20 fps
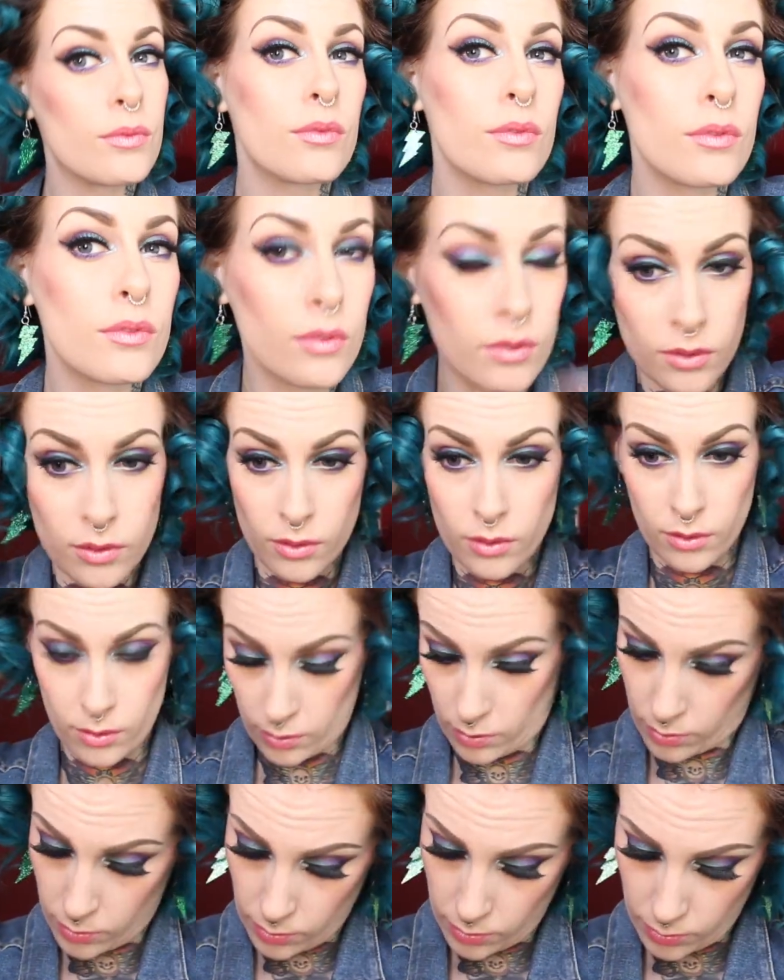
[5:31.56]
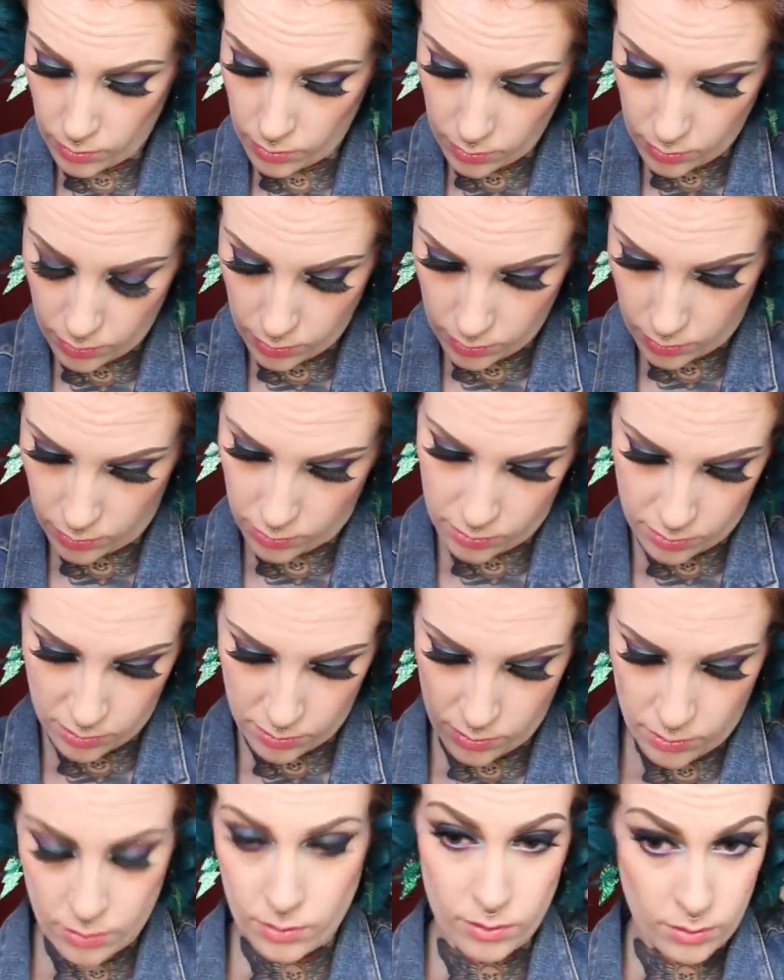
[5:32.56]

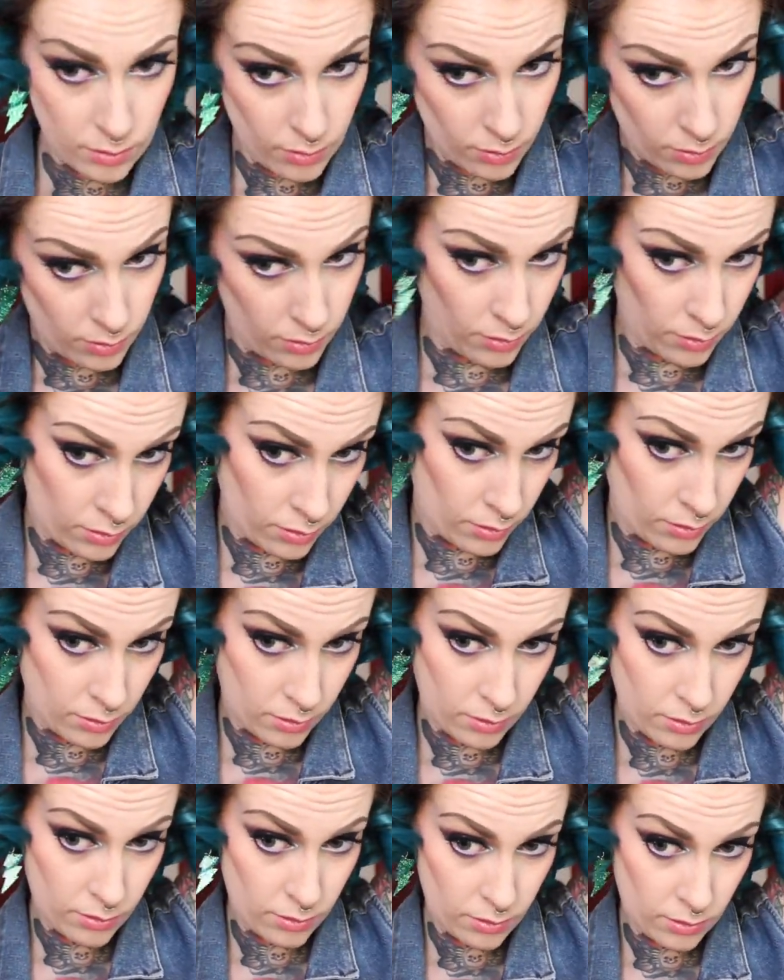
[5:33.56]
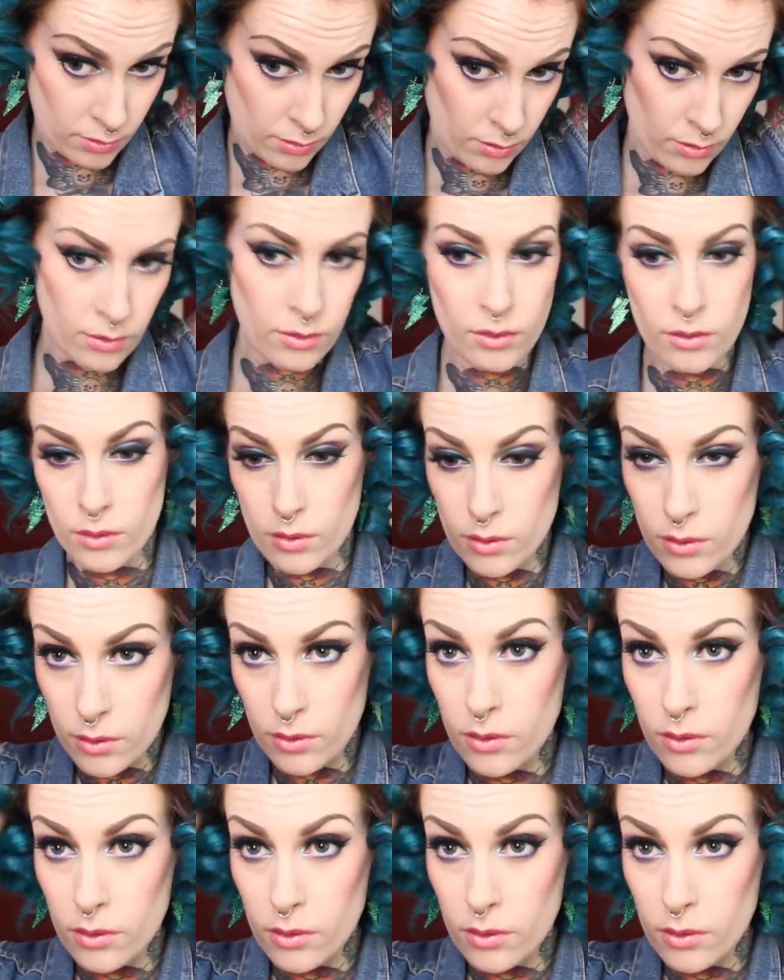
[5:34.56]
(silence)